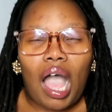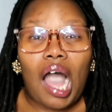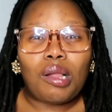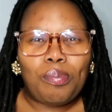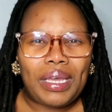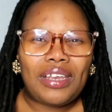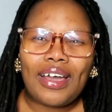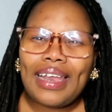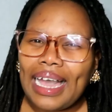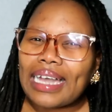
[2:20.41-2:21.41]
I'll be
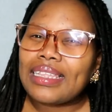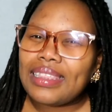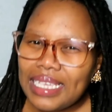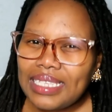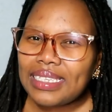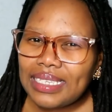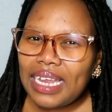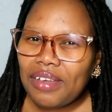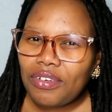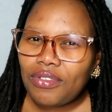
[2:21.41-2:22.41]
not like thesis
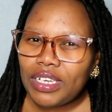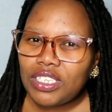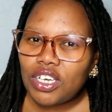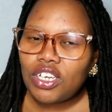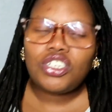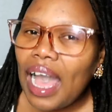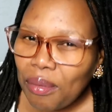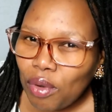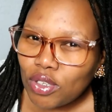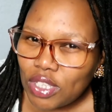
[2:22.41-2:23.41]
level research.
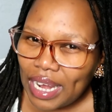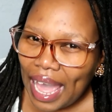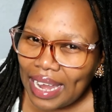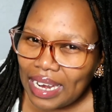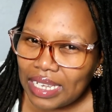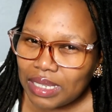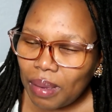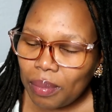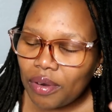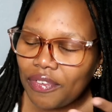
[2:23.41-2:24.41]
I'm also an analyst
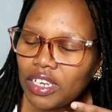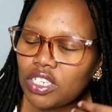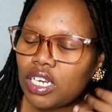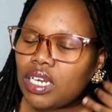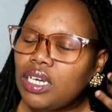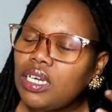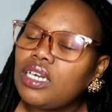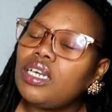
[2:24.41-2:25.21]
by profession,